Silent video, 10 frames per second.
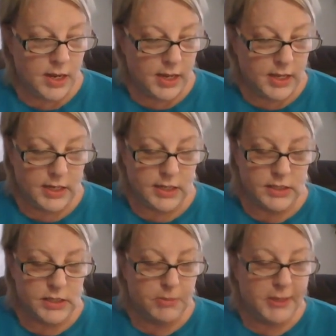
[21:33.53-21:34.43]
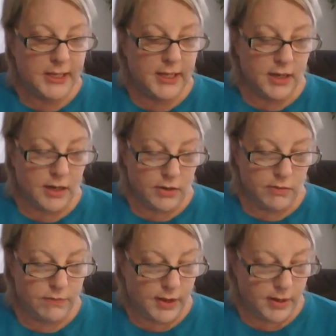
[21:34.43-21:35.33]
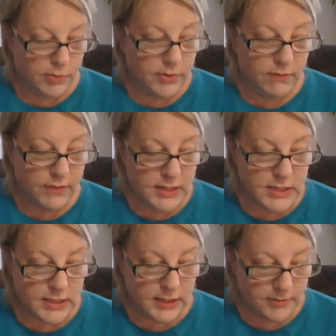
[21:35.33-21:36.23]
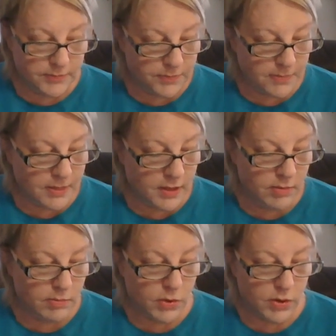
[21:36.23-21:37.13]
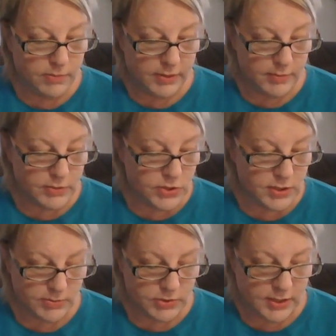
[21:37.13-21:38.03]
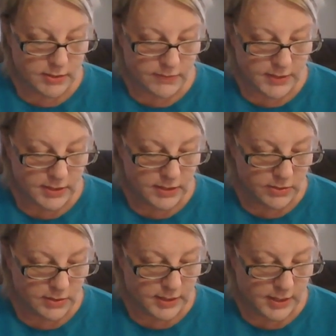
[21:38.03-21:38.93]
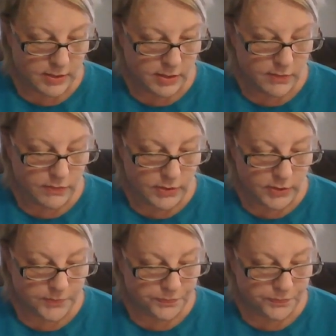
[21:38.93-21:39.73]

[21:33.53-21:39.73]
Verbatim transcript: And speaking of uh, preventing more blemishes, I'm trying to find it here in the catalog for you.